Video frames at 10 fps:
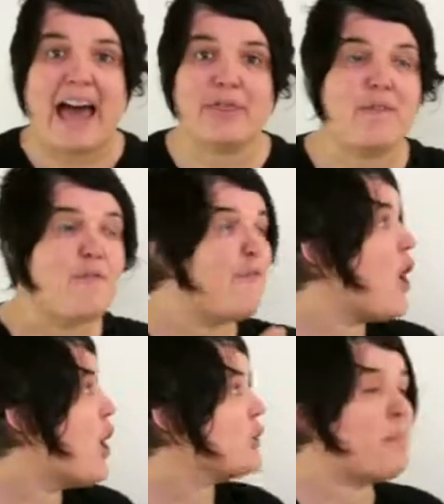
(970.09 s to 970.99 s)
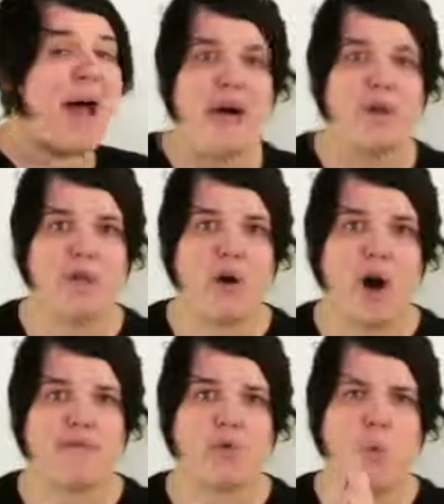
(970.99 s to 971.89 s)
at the first paragraph.